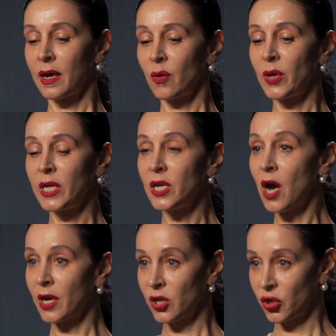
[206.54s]
Rouge. Uh, we did
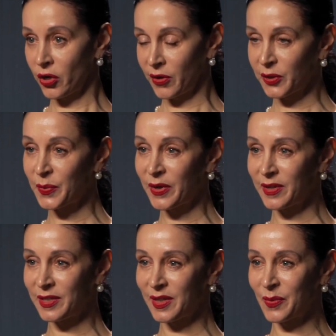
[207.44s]
not enjoy our
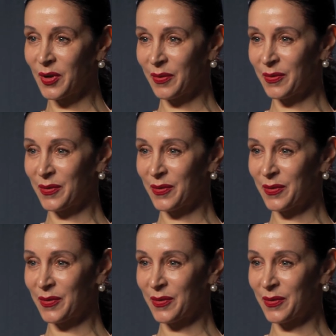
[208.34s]
experience at the Moulin